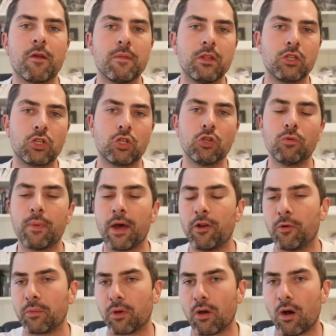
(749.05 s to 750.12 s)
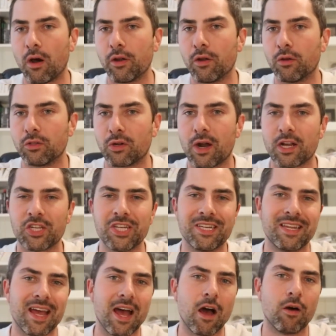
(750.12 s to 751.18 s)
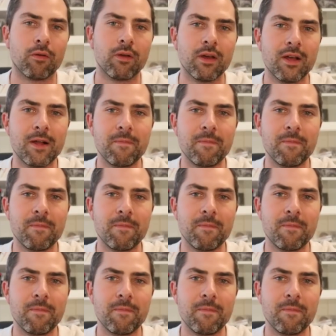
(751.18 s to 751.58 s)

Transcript: I mean two bedroom condos are actually down